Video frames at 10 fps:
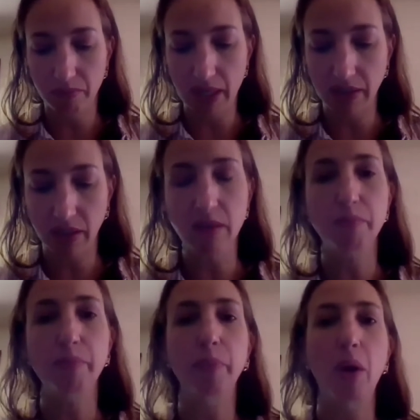
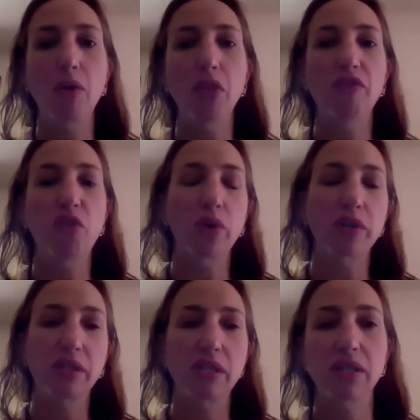basically the 4
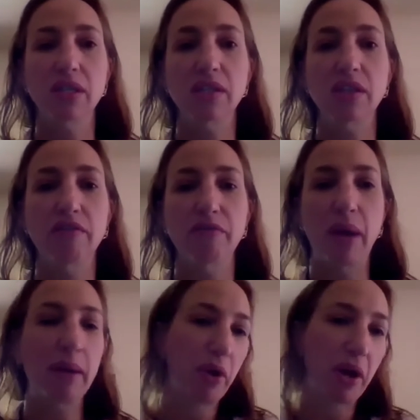seasons of
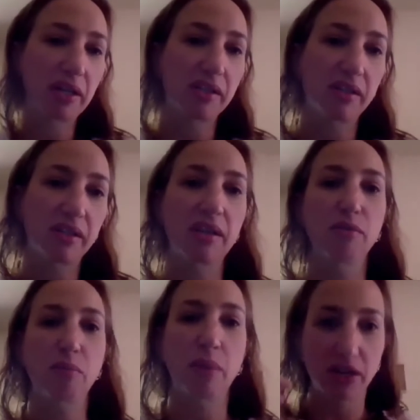my pregnancy
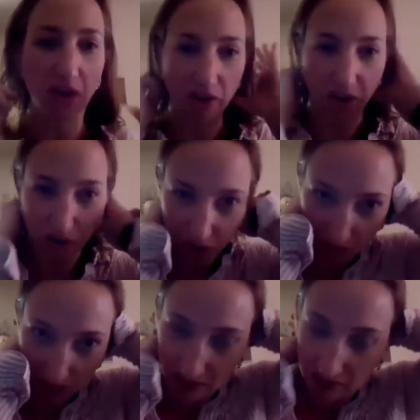with my daughter,
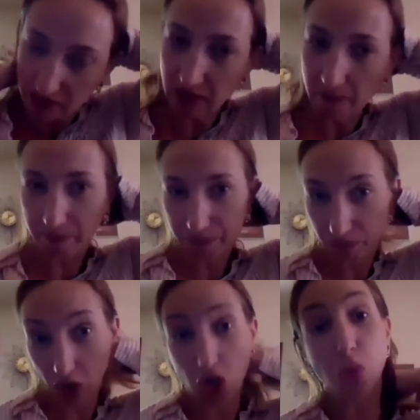who is
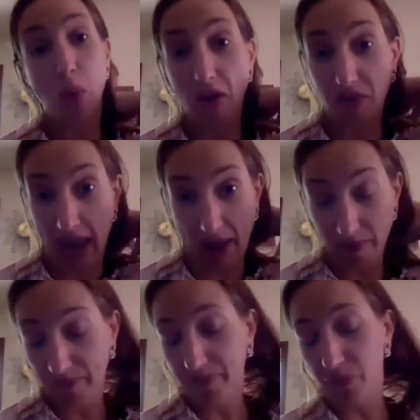12
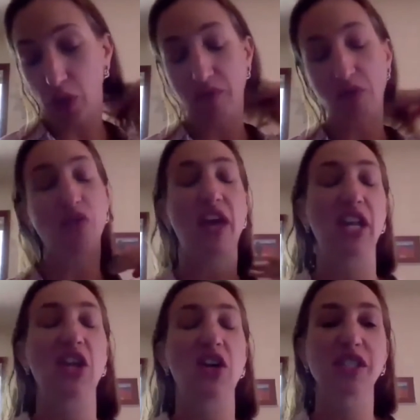now. So I wrote that
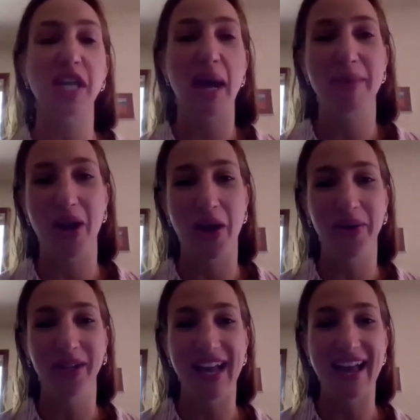a long time
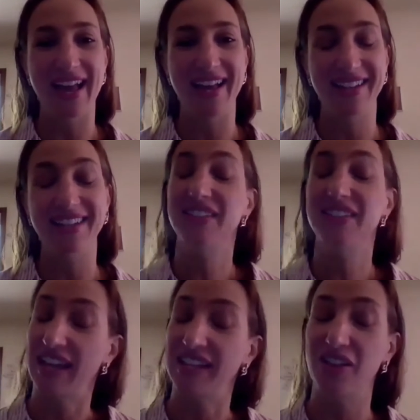ago, and
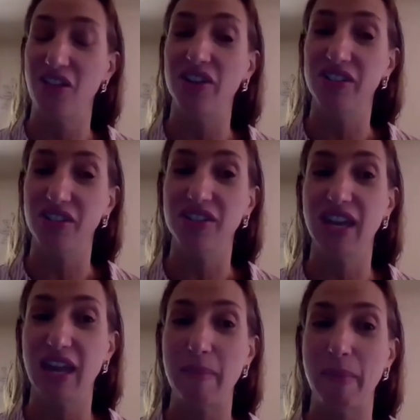that's how long it took to
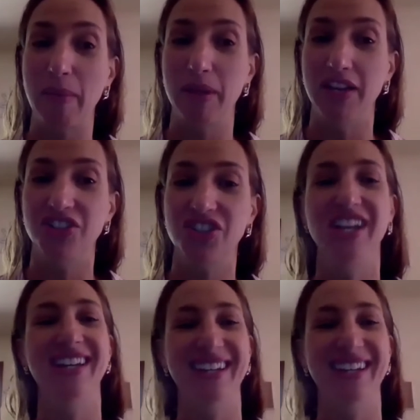get it published.